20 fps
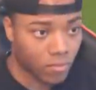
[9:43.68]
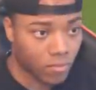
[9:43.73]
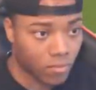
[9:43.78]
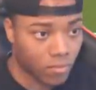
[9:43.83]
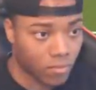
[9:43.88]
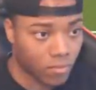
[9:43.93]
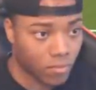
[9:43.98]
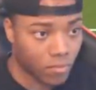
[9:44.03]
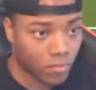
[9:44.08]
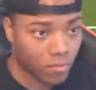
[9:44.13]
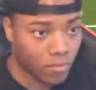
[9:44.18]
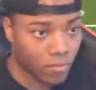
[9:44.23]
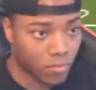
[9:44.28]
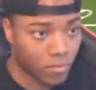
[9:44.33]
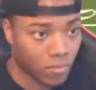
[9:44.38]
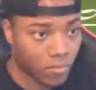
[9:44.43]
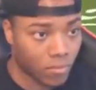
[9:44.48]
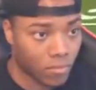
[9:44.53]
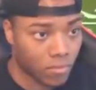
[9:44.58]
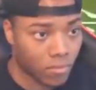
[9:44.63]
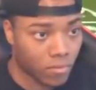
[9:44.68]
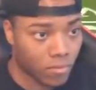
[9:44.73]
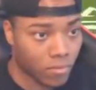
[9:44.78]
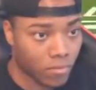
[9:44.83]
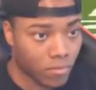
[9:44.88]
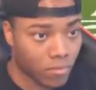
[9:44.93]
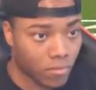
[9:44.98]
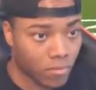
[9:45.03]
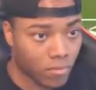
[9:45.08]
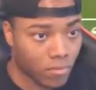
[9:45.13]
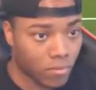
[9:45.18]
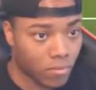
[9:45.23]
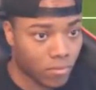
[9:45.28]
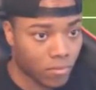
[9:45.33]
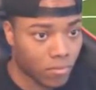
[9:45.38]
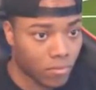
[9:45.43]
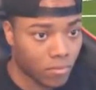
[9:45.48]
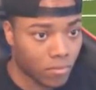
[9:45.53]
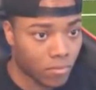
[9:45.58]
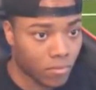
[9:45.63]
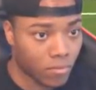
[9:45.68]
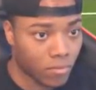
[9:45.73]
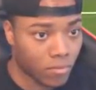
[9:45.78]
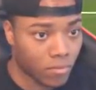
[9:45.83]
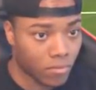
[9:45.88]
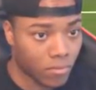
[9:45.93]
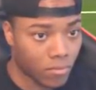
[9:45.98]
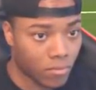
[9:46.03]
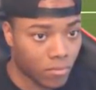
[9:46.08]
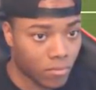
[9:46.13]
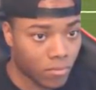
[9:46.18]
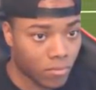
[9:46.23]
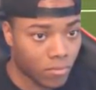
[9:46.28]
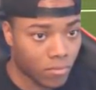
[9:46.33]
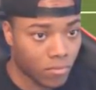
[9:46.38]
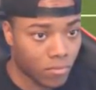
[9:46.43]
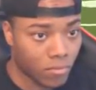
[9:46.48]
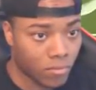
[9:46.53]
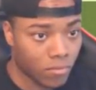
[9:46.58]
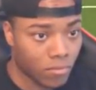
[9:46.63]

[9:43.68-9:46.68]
(no one is talking)